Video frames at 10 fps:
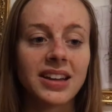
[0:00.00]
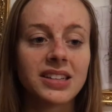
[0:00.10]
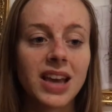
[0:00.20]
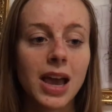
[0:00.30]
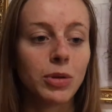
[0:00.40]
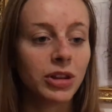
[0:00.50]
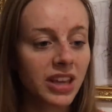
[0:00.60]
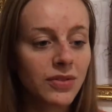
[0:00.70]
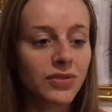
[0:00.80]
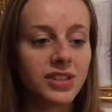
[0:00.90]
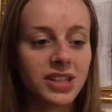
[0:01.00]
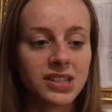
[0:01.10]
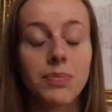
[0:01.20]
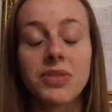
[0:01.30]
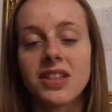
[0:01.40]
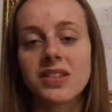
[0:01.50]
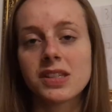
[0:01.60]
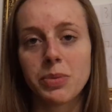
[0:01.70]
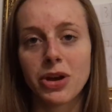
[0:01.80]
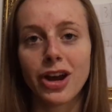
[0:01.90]
and I believe did something
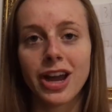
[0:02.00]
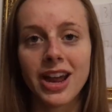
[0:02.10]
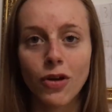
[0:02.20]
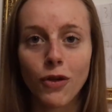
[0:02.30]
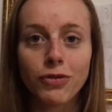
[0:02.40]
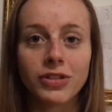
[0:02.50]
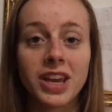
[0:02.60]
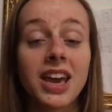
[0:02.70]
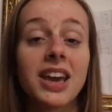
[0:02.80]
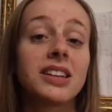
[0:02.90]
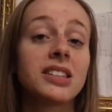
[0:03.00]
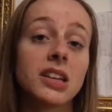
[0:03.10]
in the spirit and hopefully